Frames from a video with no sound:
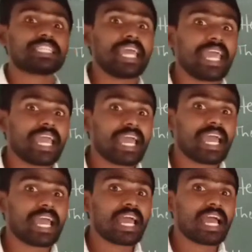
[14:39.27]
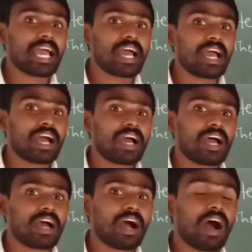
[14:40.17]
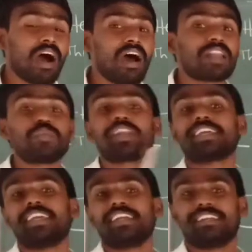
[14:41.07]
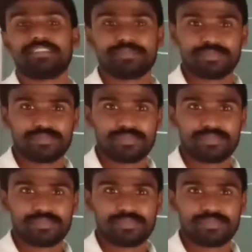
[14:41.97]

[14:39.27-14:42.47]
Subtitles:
They are working.